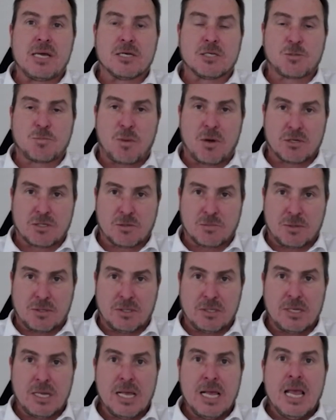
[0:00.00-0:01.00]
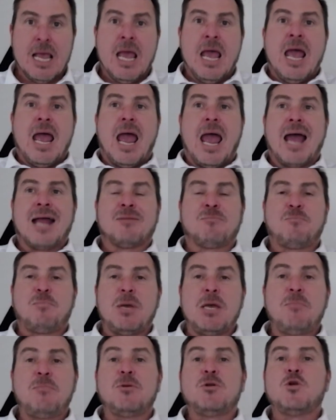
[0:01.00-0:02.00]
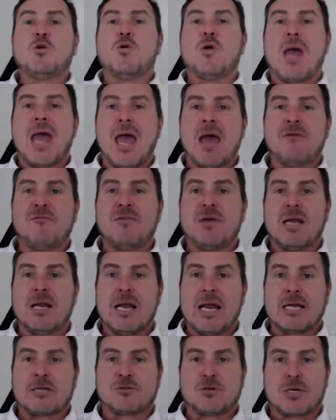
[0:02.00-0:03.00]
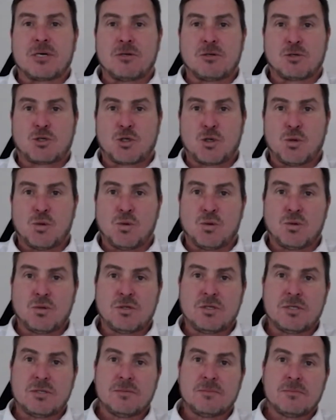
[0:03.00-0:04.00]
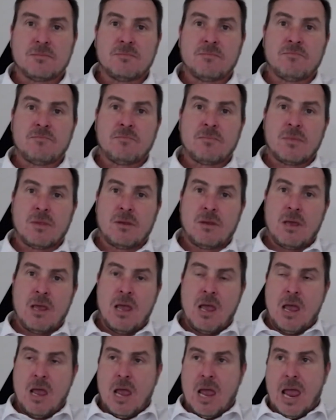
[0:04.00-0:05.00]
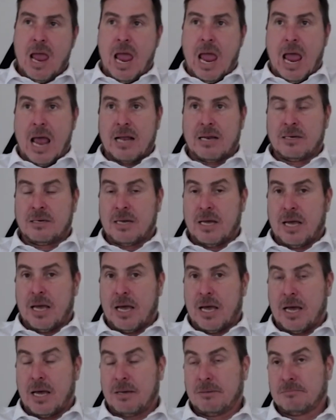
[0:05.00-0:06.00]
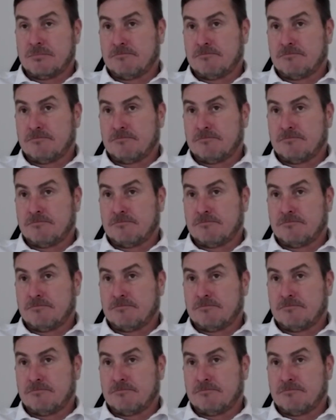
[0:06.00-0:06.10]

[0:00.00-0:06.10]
as possible, and people who have electrical tools and a